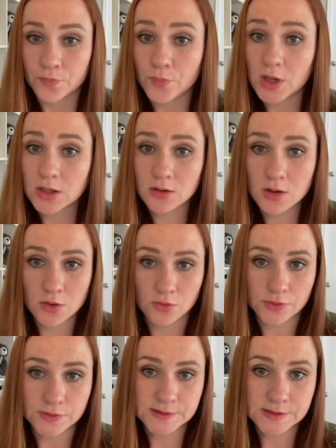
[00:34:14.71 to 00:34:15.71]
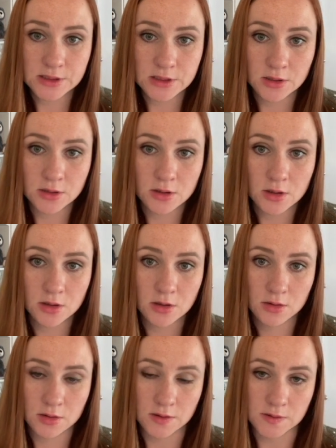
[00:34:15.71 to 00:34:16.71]
But no, you see,
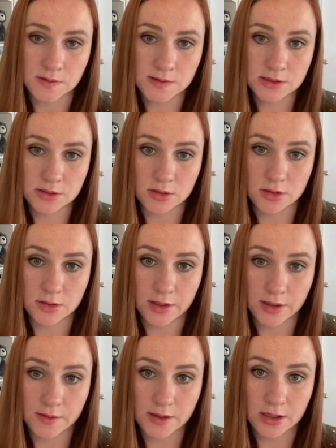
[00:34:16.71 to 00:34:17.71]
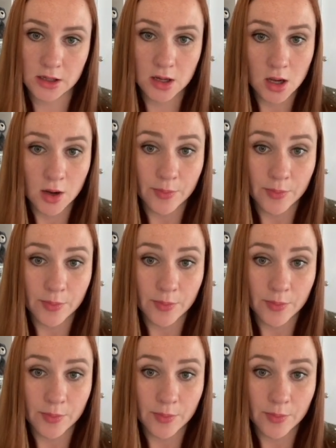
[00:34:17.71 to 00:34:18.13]
it's like that.